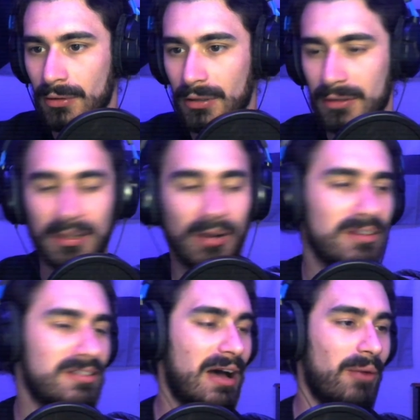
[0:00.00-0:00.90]
There
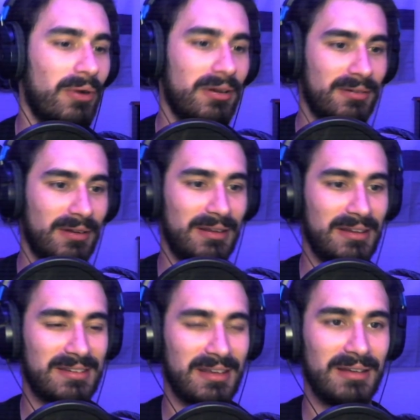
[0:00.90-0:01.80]
is not one in
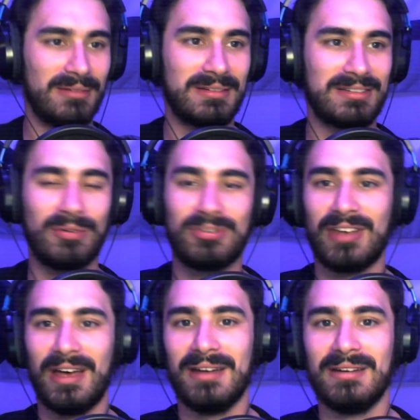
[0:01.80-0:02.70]
this state. So
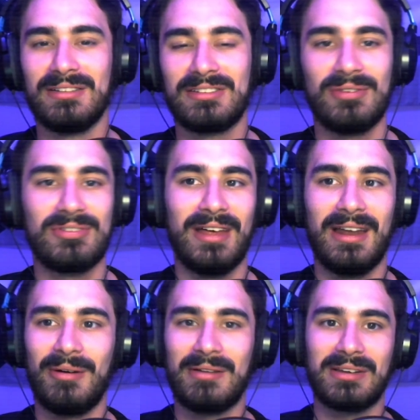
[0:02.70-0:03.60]
sad. So sad.
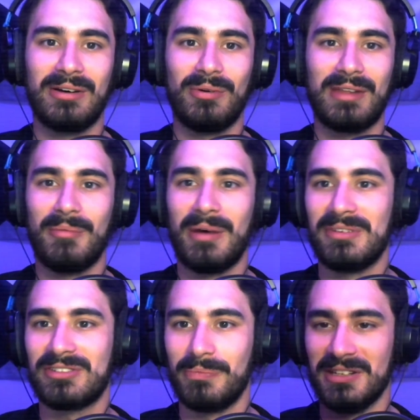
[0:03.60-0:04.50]
I'll have to go without my
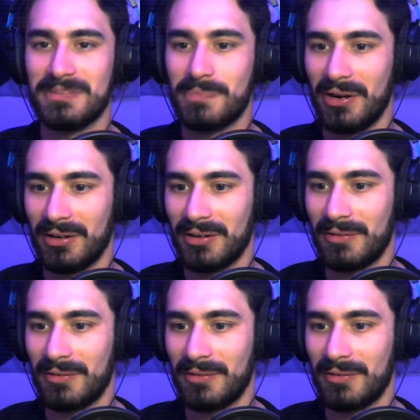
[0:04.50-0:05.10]
Mr. Beast burger.